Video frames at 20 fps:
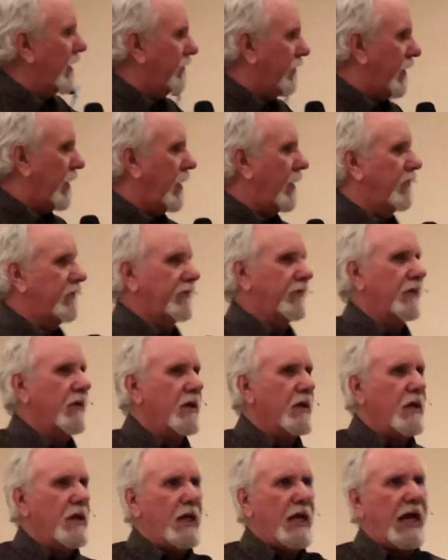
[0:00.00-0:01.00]
of love.
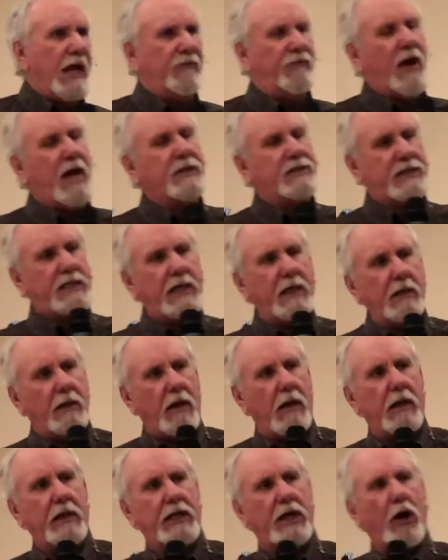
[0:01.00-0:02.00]
If I see
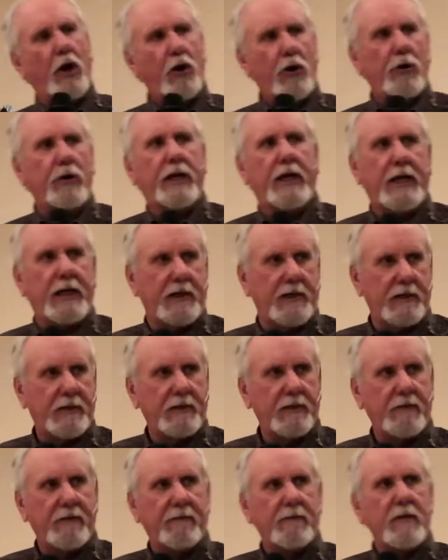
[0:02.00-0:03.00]
Lonnie hurting,
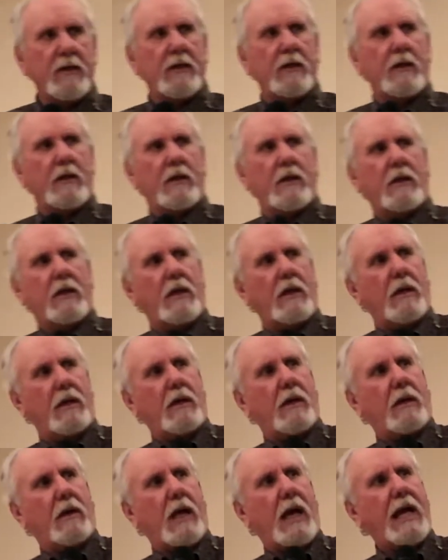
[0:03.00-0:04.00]

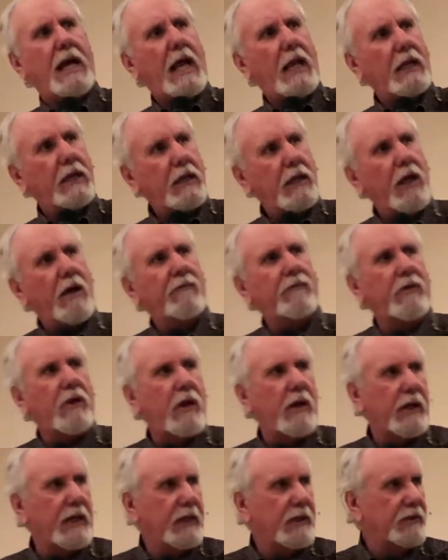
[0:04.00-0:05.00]
and I love
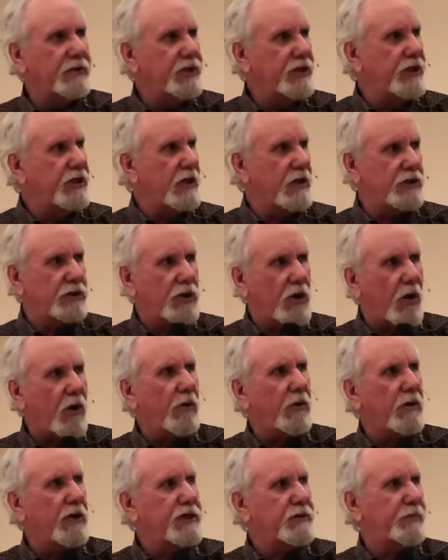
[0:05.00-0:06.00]
Lonnie, she's a
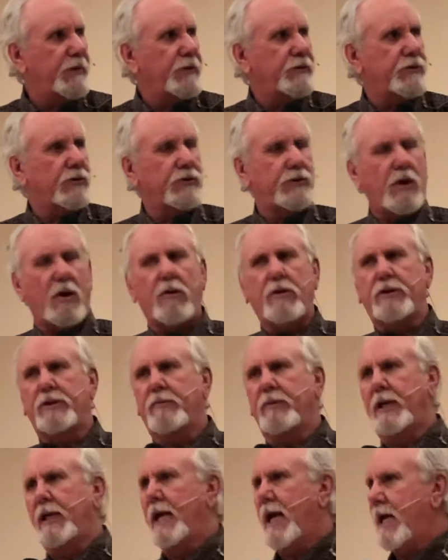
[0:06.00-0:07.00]
daughter, a spiritual daughter to
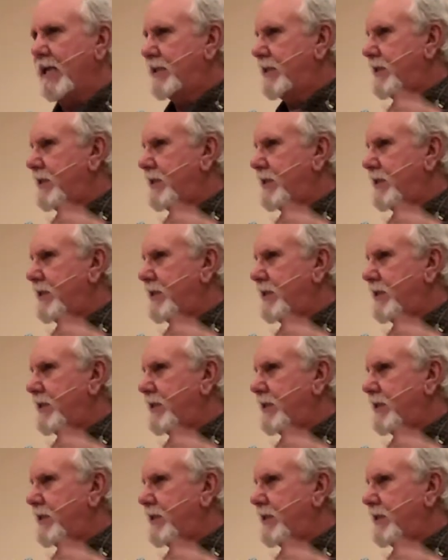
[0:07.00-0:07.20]
me, and I